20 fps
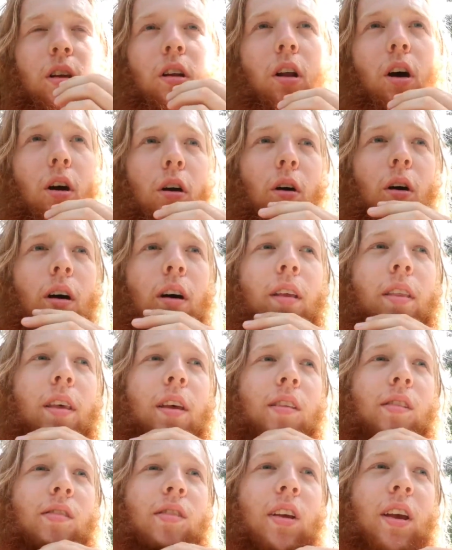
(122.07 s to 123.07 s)
You know,
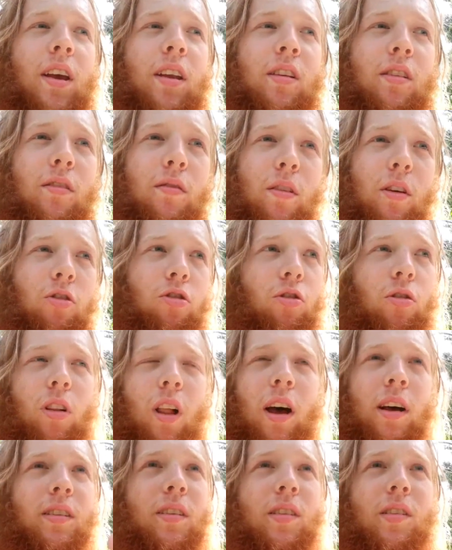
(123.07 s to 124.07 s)
it's
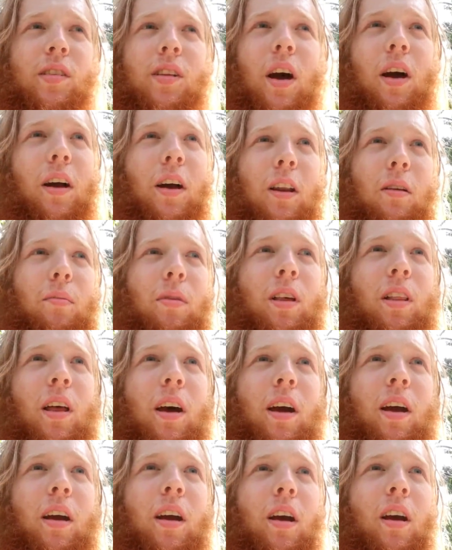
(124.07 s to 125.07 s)
individualized. It's not going to be
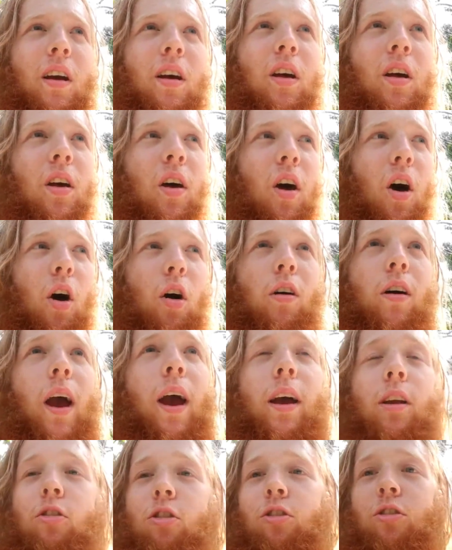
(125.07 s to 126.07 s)
like,
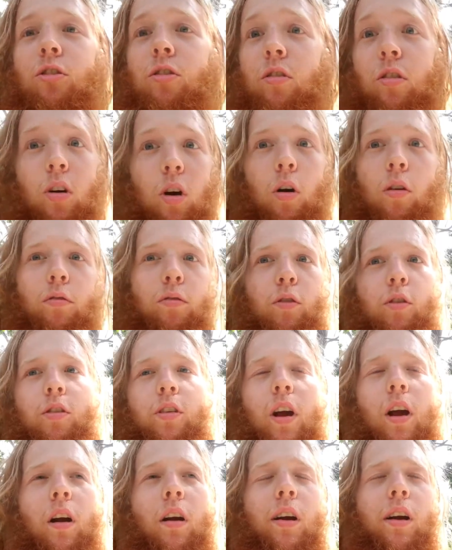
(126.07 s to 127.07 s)
okay, just go
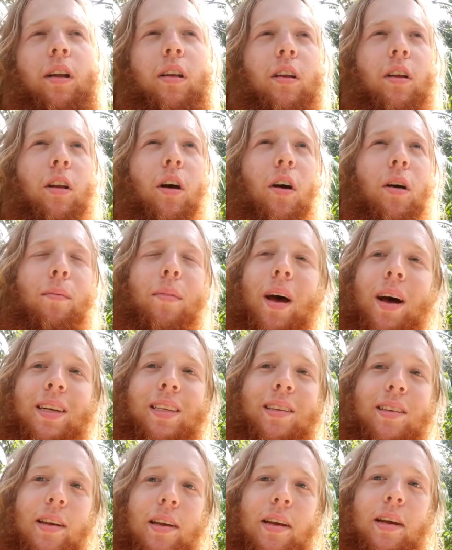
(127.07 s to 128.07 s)
fruitarian. You know, I'm
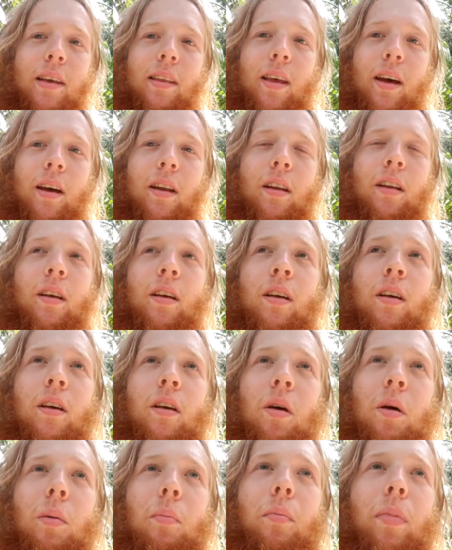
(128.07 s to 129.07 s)
not saying that.
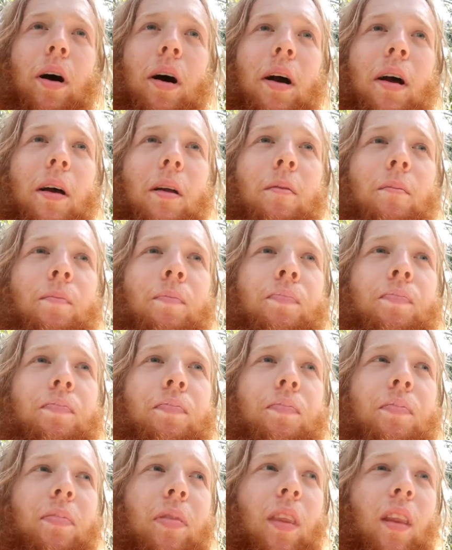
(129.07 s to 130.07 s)
But
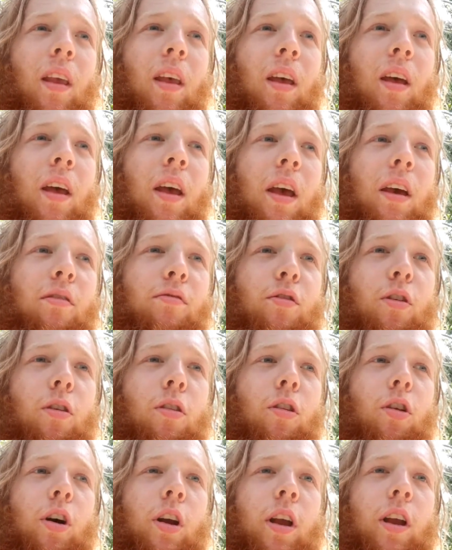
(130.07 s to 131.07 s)
if
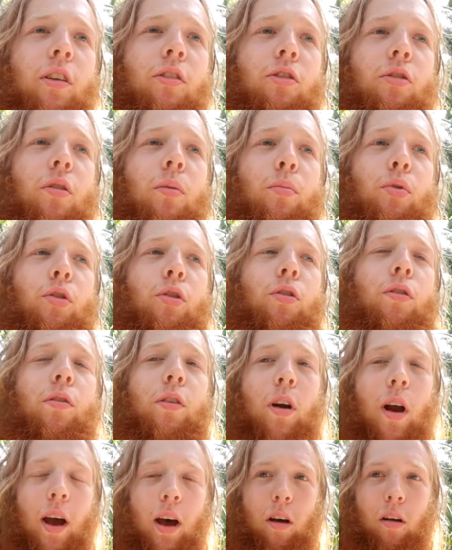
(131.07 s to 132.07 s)
you're looking to
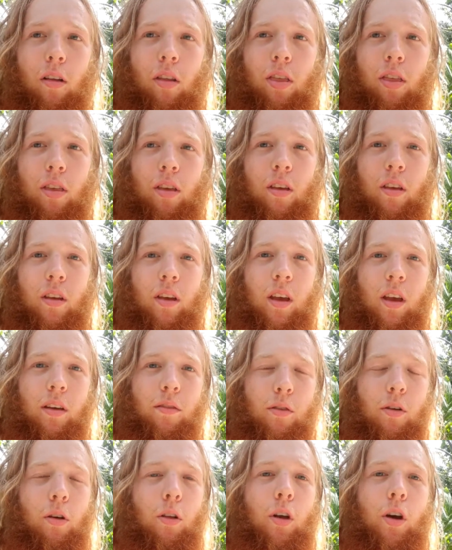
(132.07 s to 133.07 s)
improve your health,
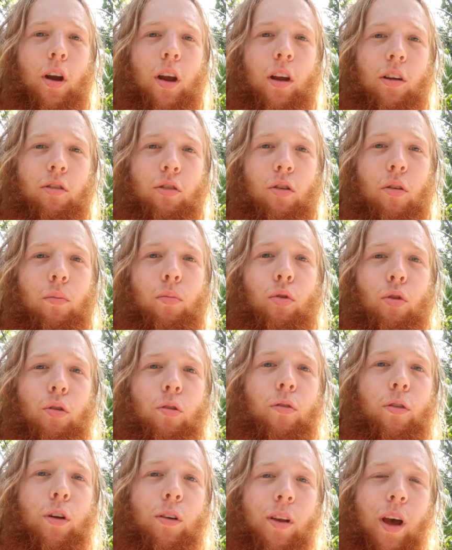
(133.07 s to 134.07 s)
if you're looking to
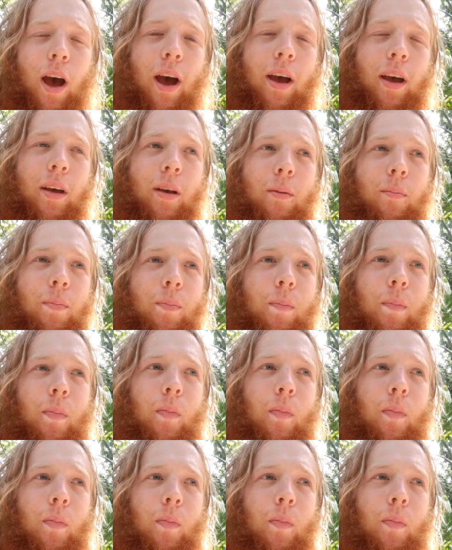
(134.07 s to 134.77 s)
improve your diet,